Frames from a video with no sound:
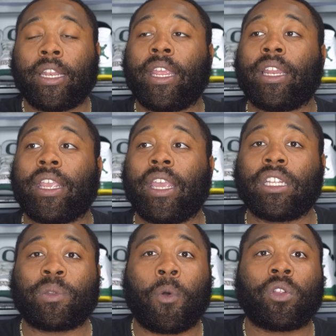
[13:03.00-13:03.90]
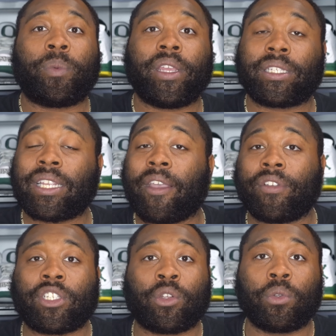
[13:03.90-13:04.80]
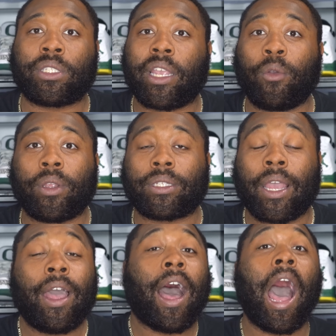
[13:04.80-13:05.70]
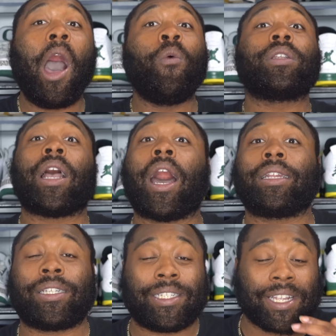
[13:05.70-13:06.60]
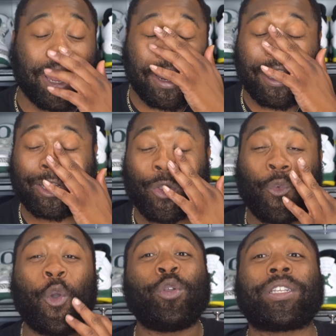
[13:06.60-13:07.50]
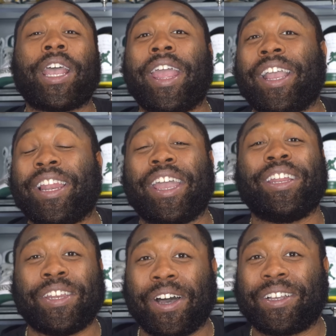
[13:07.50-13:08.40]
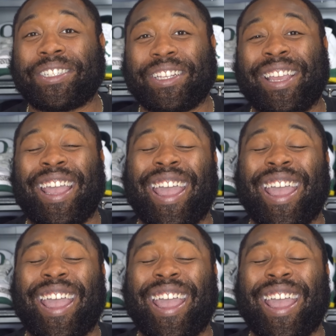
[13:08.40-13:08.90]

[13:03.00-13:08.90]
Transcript: And then again, it's supposed to be a 7-shoe series. I was honestly saying that the Wu-Tang Clan Dunks